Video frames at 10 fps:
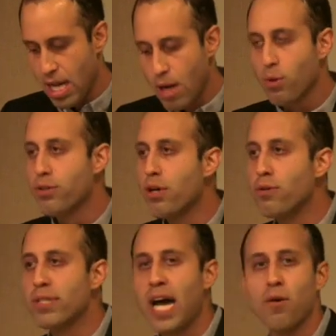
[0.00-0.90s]
It will
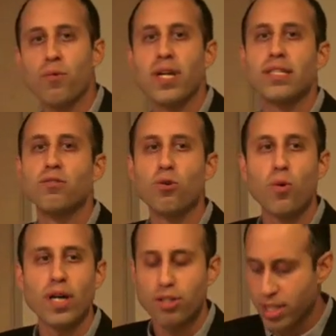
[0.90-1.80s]
no doubt raise new
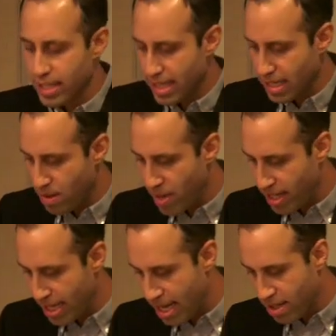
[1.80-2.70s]
questions that
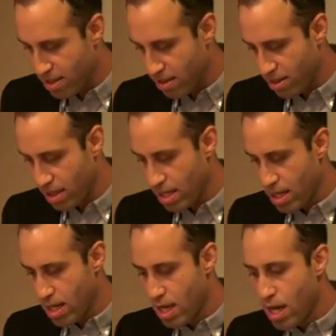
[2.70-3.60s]
demand answers.
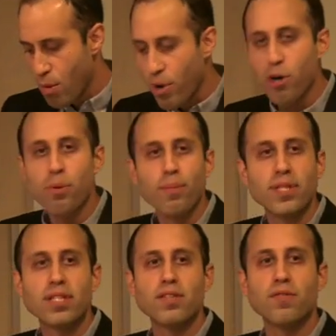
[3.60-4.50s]
But our
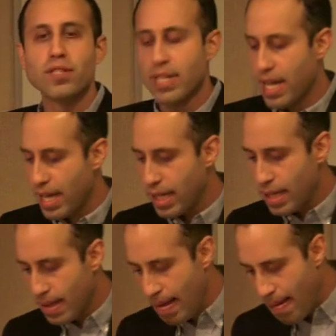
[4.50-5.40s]
purposes for today
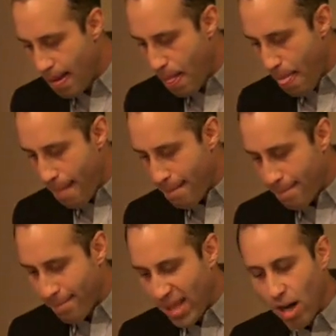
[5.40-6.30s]

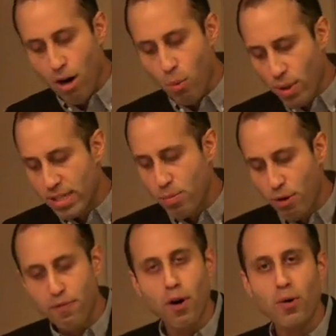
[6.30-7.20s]
are at once
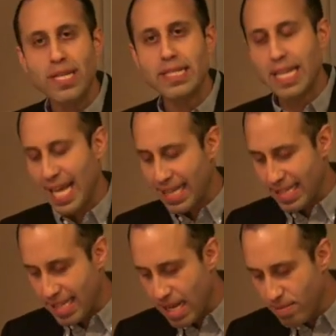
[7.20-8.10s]
more focused and at the
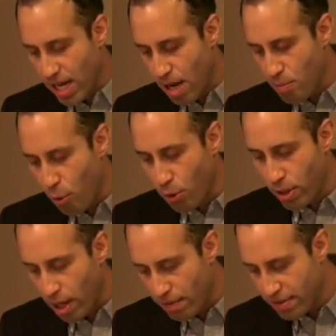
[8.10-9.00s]
same time more
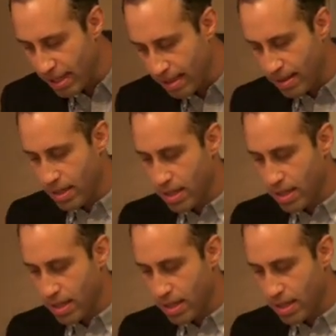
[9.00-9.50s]
lofty.